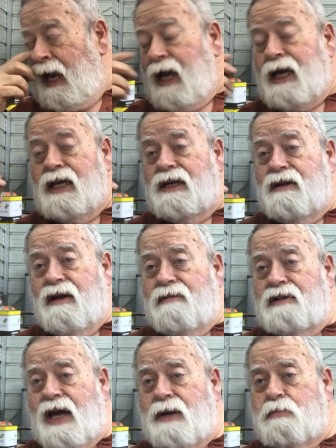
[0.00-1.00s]
and
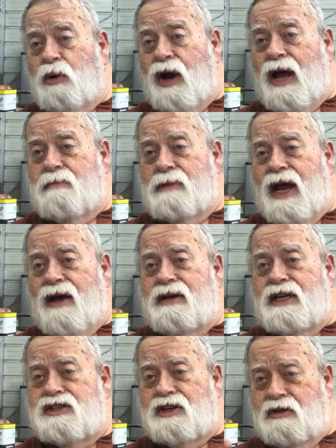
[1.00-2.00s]
I've got it primed now, and
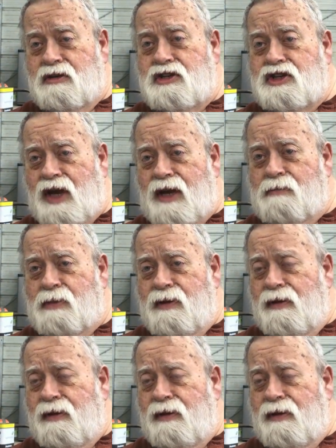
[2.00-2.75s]
it's in good shape.